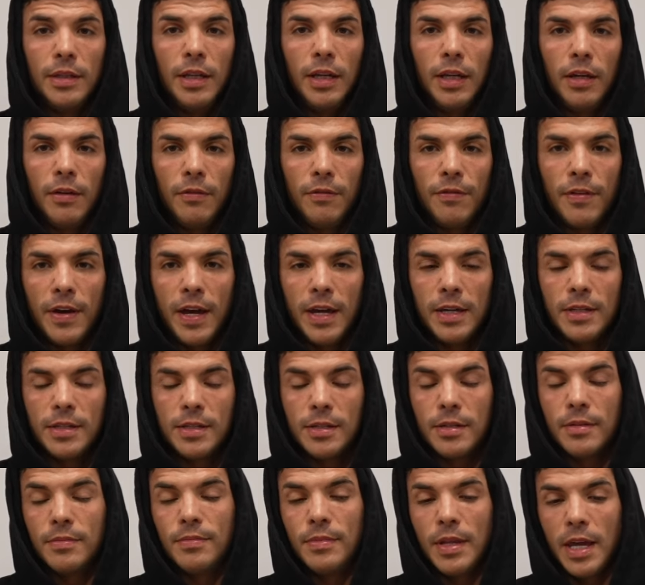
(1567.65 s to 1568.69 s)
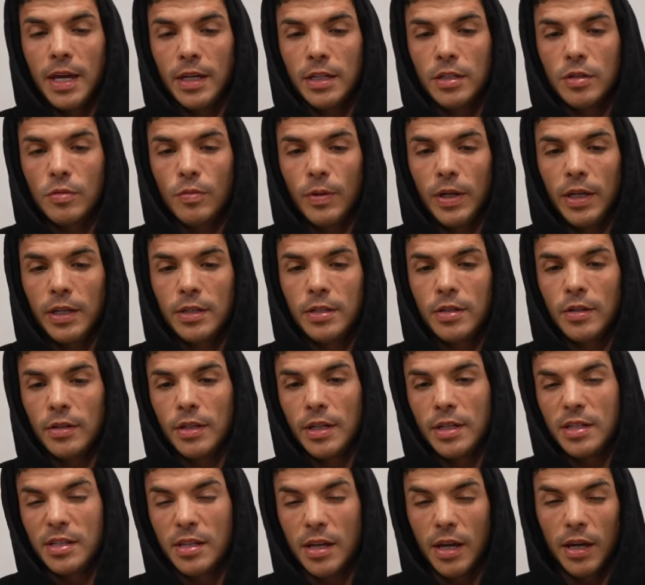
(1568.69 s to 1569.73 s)
digging phase next week, so
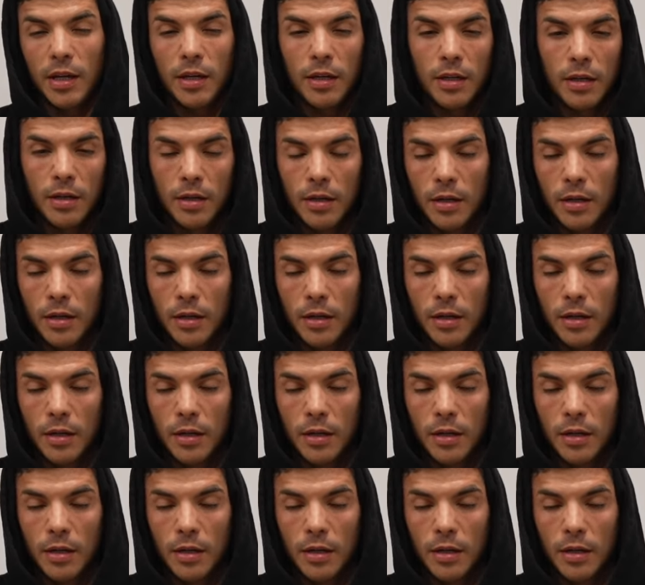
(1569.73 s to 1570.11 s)
that's like